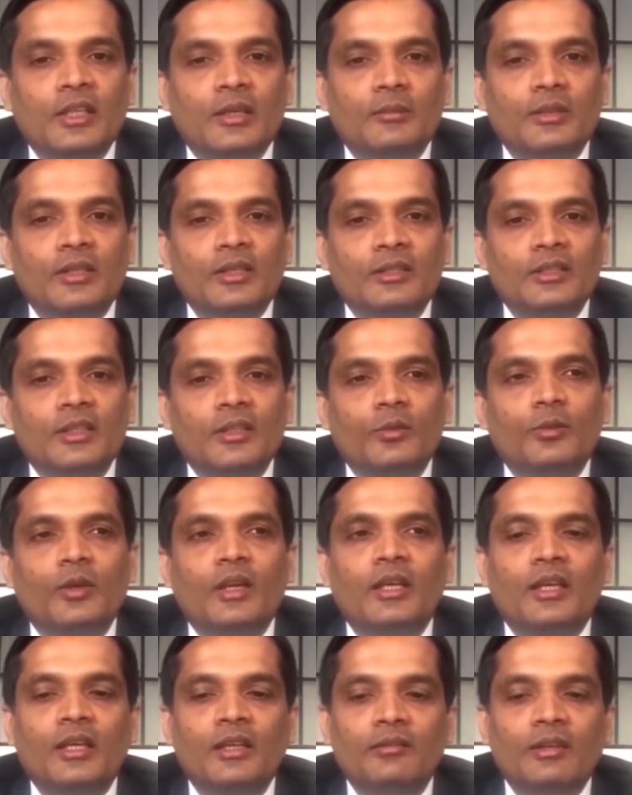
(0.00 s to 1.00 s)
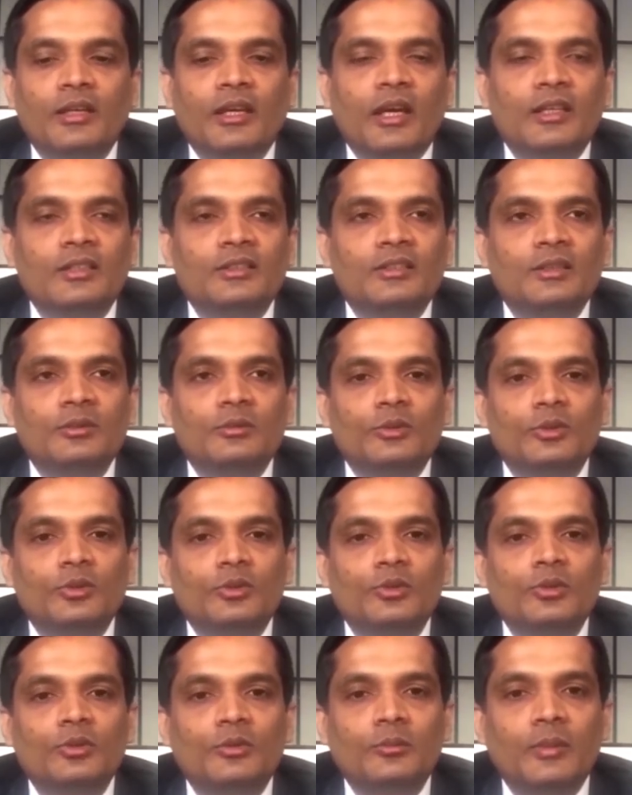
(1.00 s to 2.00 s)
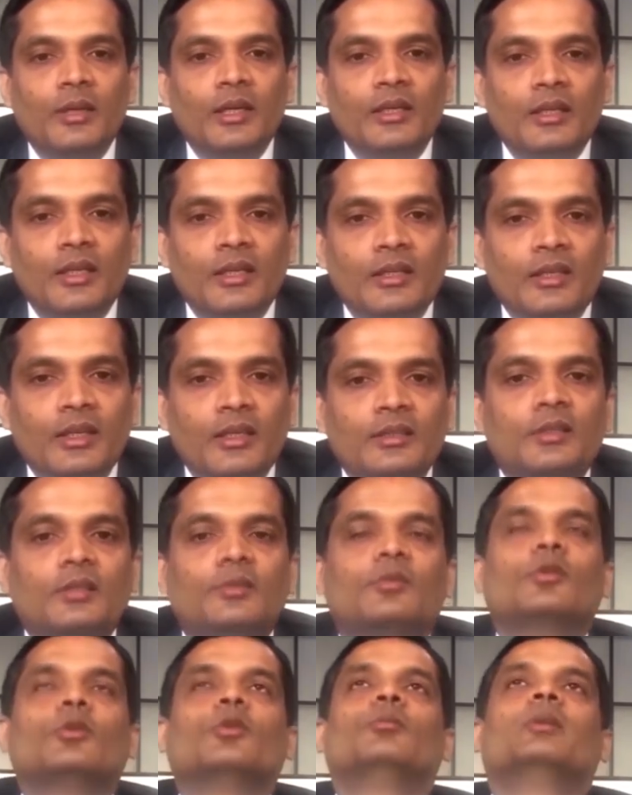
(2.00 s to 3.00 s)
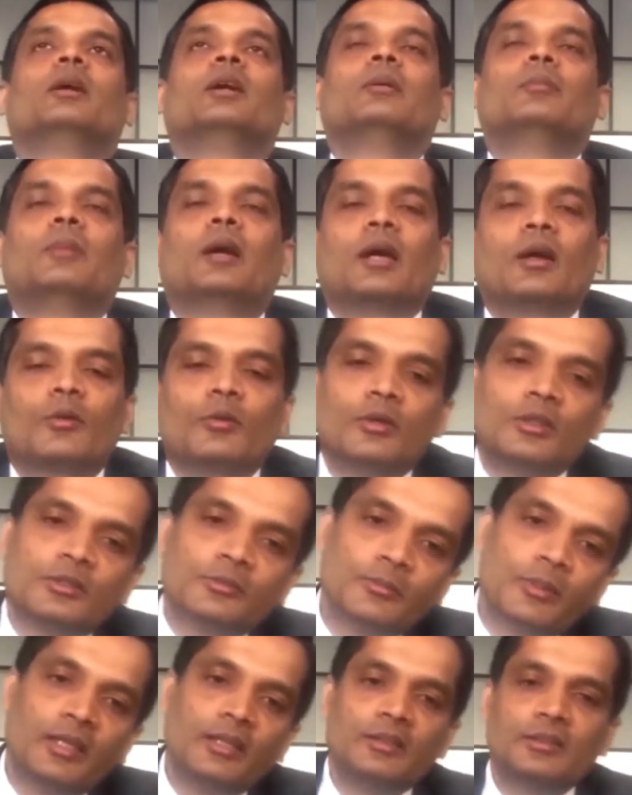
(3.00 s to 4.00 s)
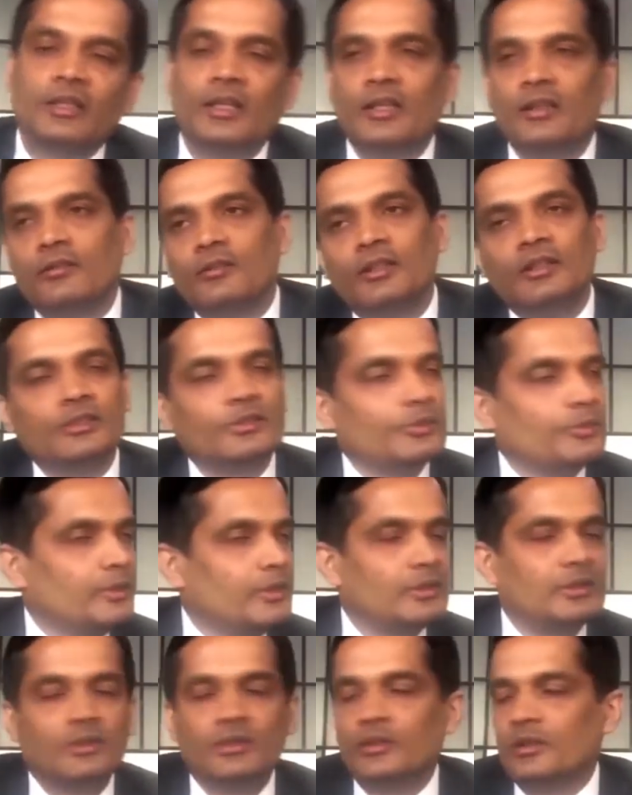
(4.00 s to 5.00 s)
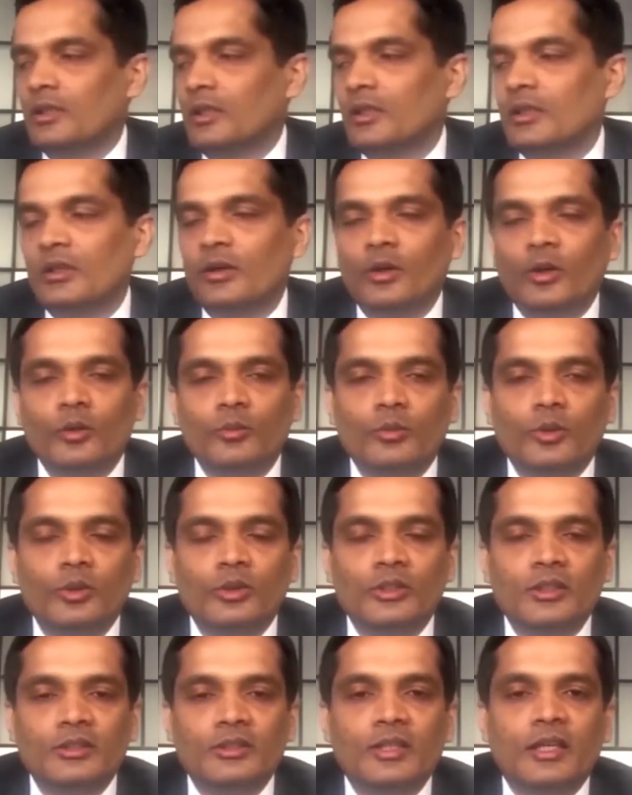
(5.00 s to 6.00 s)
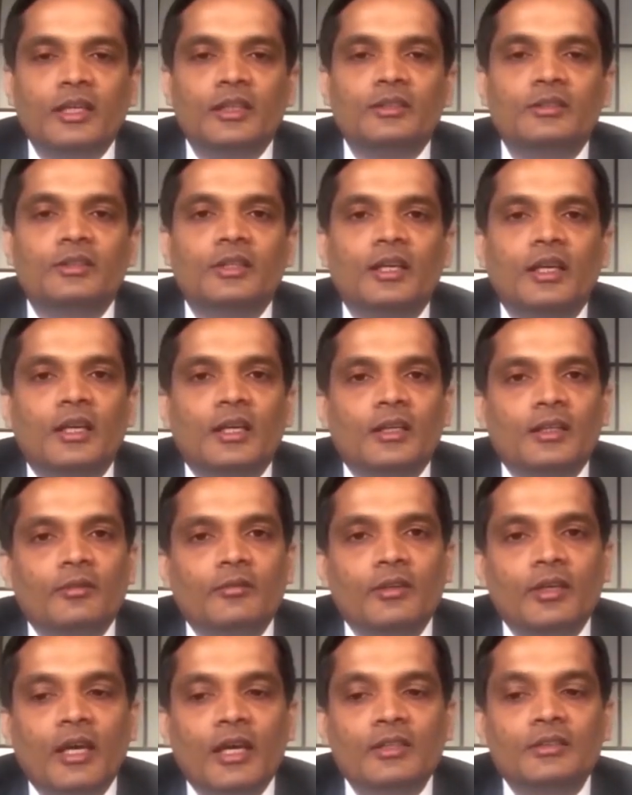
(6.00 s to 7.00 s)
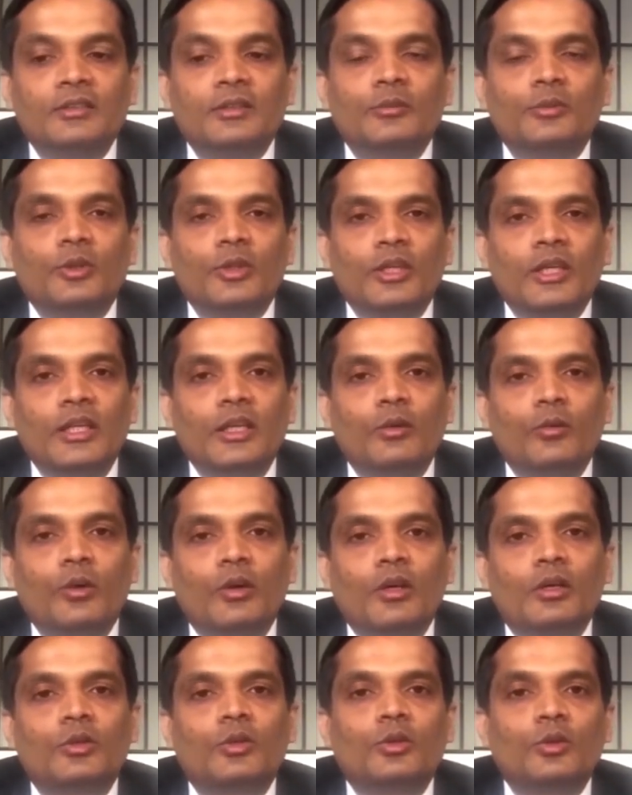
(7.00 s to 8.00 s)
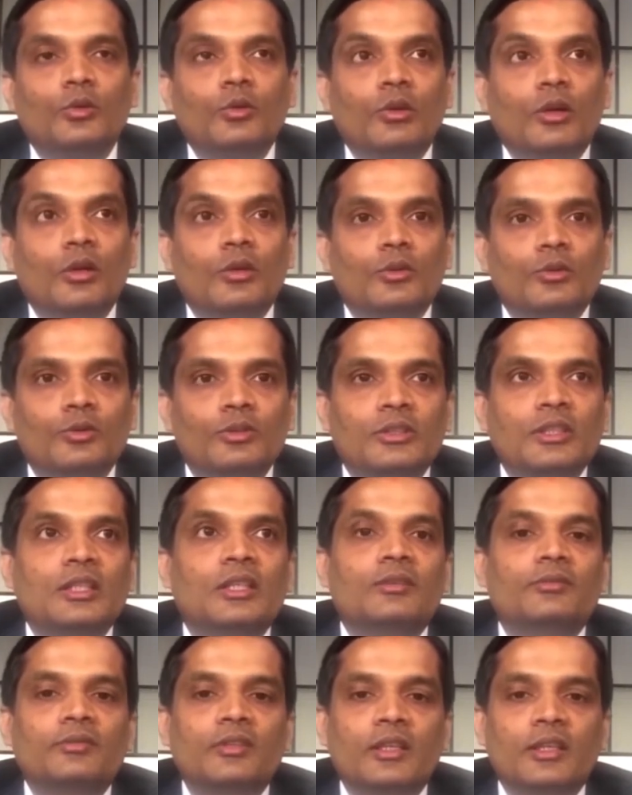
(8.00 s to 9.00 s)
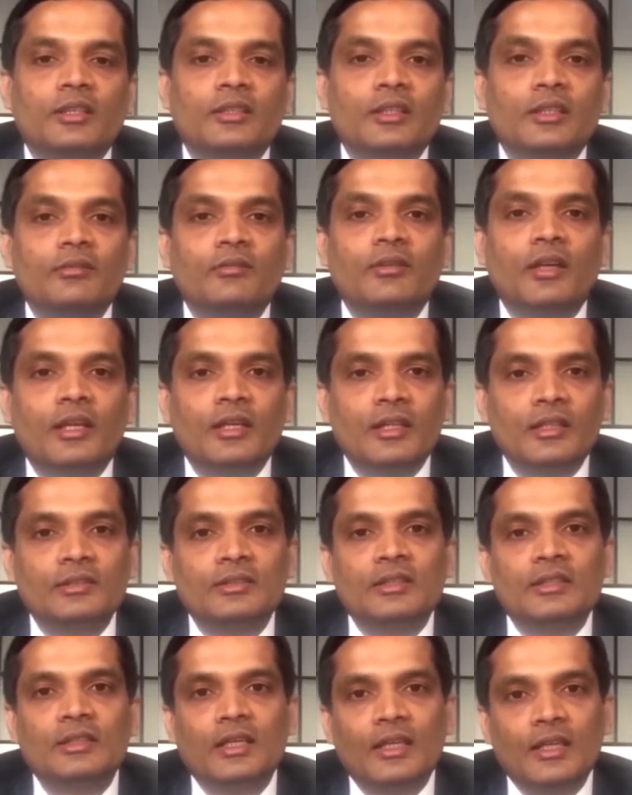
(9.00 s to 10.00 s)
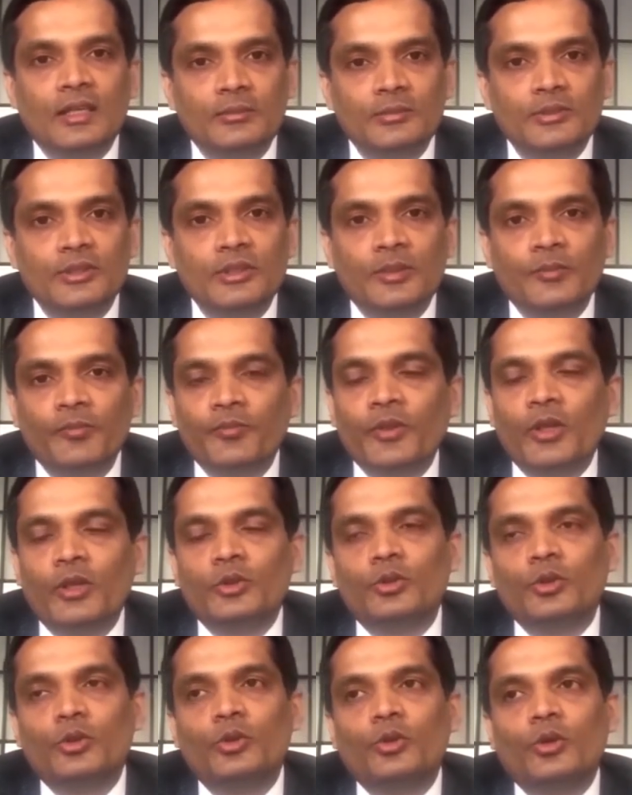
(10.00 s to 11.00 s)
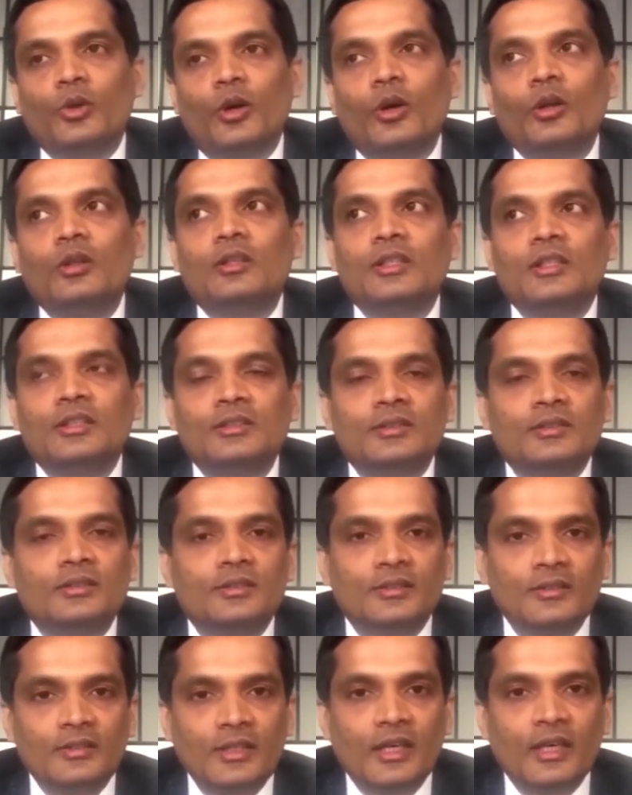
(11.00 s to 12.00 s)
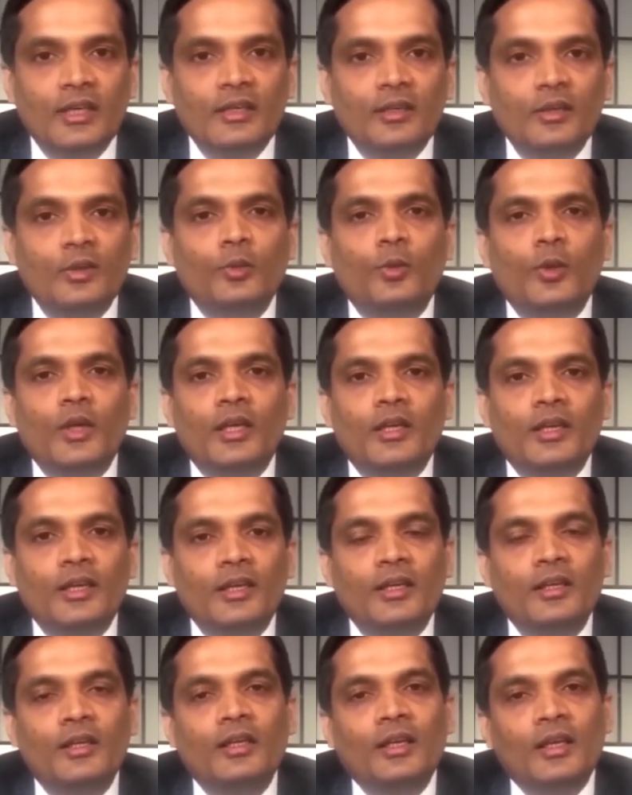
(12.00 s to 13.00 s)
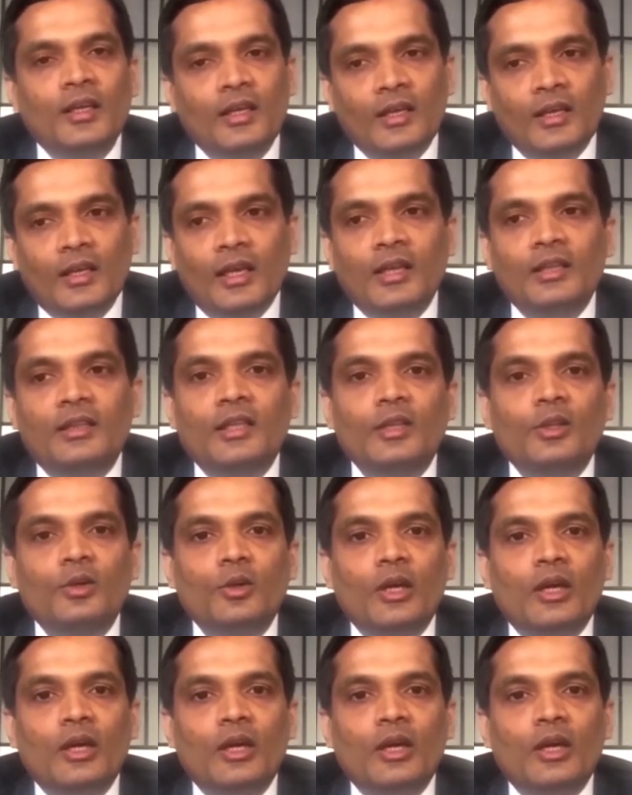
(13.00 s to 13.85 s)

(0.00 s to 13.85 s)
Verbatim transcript: So there is nothing specific about housewives other than maybe you need to give them a break maybe once in 3 to 6 months. How is back pain diagnosed? You ask me, you have to come and sit with me on a Saturday morning